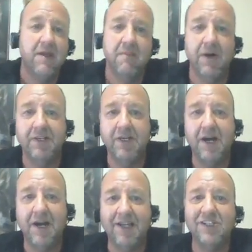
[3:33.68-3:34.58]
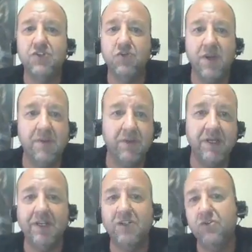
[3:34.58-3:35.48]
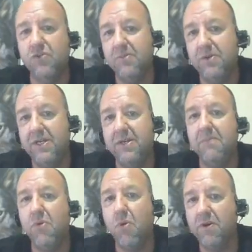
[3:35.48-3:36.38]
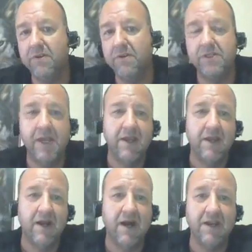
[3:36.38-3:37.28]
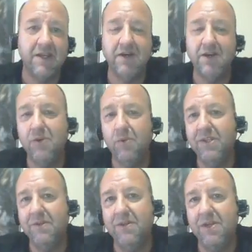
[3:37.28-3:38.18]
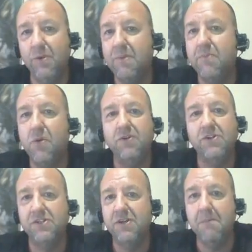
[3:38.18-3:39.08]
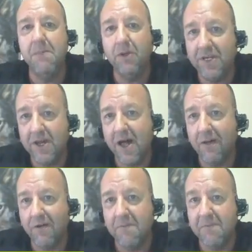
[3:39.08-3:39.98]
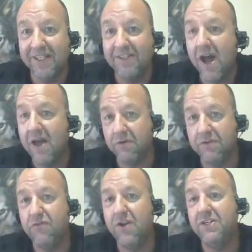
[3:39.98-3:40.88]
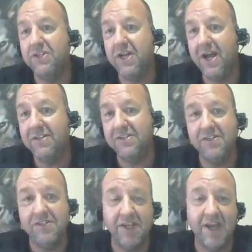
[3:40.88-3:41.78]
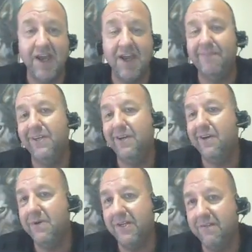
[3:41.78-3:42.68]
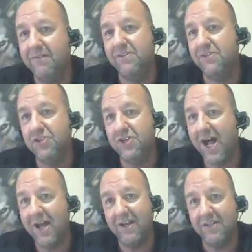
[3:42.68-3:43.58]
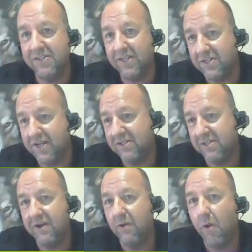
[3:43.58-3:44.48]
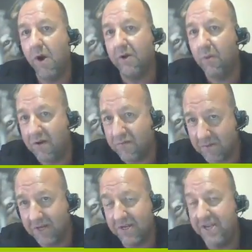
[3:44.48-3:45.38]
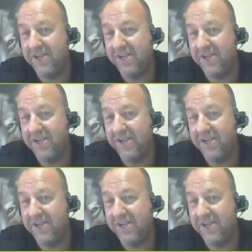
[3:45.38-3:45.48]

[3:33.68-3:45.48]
But extremely, extremely important. You wouldn't purchase $1 million McDonald's franchise and say, hey, I'm going to give this a shot, and 60 days later walk away from it.